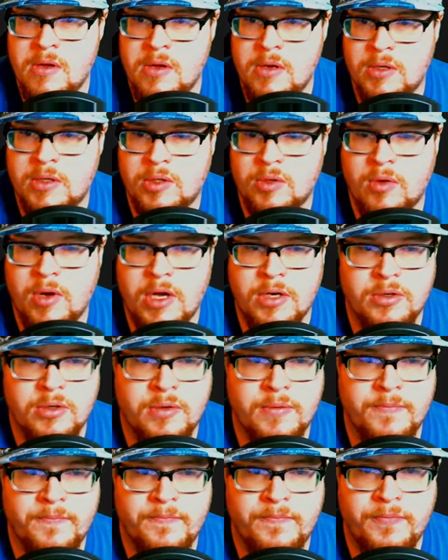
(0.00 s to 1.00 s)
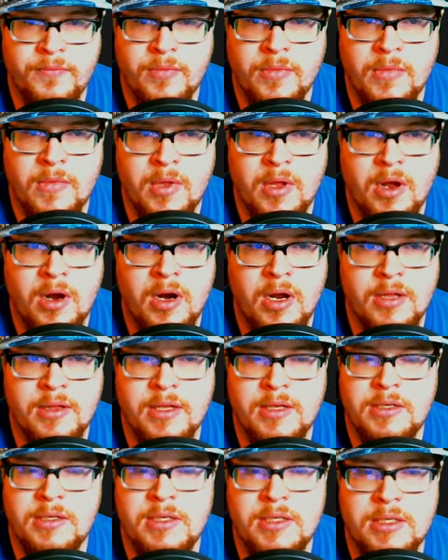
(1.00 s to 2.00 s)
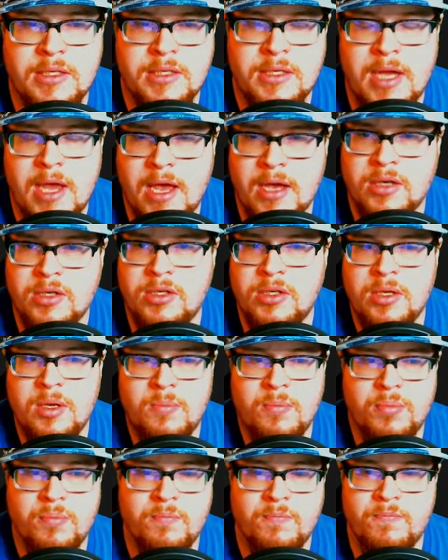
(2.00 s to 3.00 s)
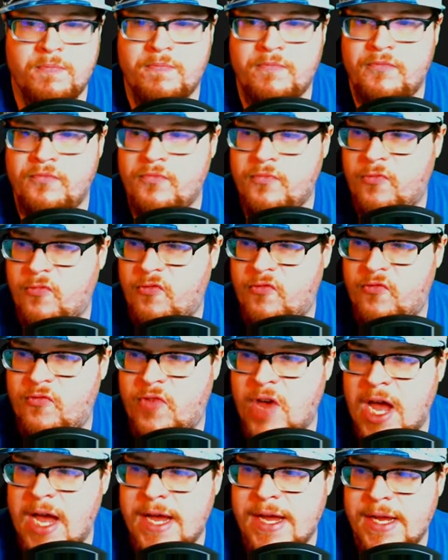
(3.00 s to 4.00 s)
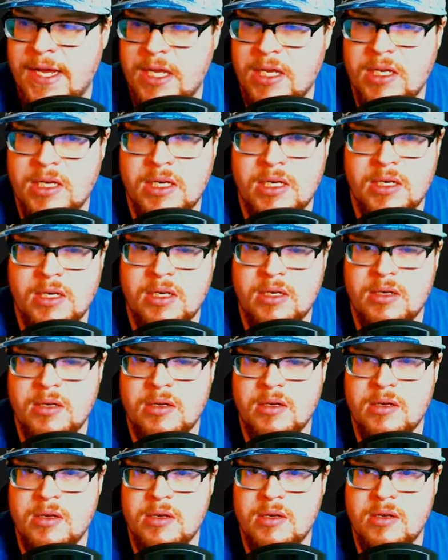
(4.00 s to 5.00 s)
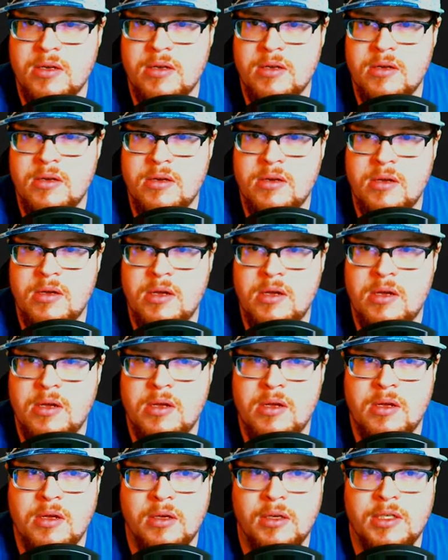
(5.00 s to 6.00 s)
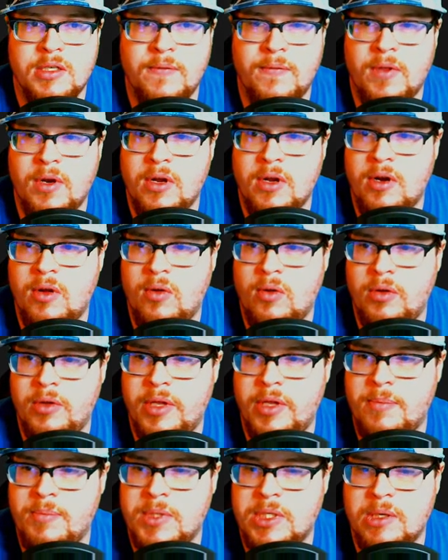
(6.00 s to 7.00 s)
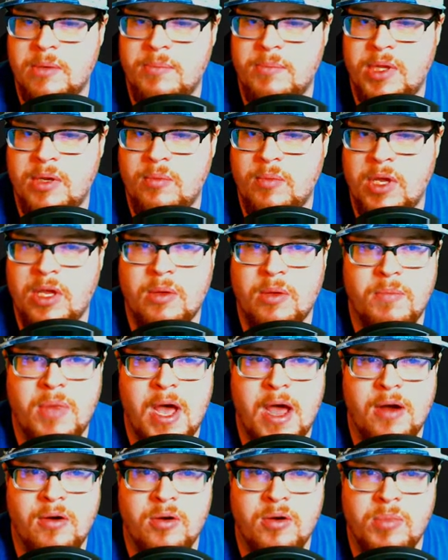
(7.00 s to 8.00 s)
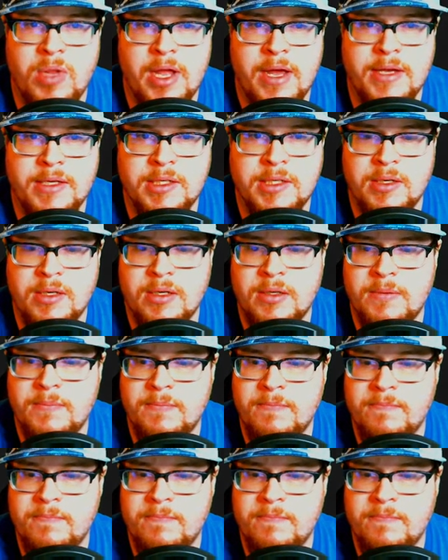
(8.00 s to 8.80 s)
Squadron. All right. This is actually fine. Because if they're going to hold up something, we can Pyroblast it.